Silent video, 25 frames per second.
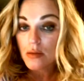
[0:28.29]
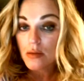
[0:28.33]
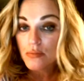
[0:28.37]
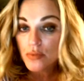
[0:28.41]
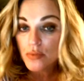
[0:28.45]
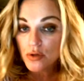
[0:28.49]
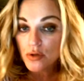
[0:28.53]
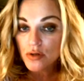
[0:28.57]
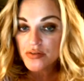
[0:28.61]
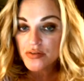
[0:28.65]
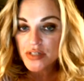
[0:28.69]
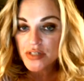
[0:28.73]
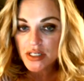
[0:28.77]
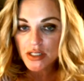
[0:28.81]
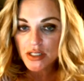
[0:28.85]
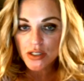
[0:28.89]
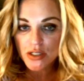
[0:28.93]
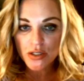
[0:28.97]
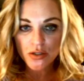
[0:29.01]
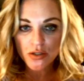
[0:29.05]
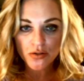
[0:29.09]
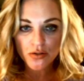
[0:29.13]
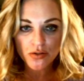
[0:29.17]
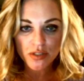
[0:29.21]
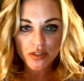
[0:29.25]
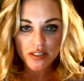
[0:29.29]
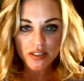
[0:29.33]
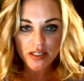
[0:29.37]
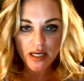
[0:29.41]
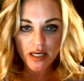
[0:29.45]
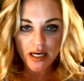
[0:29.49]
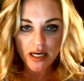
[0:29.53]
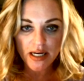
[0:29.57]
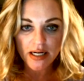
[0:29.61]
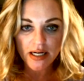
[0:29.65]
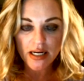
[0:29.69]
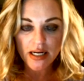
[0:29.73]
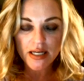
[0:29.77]
moves into your
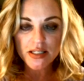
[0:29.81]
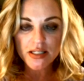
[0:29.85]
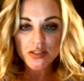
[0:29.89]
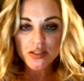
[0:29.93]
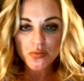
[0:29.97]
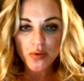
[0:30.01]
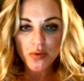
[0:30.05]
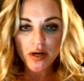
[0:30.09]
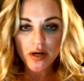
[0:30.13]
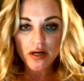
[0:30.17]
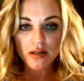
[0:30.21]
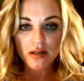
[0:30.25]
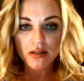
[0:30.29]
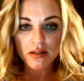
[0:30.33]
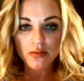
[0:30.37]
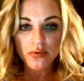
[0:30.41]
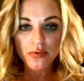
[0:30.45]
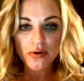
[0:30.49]
sign as well,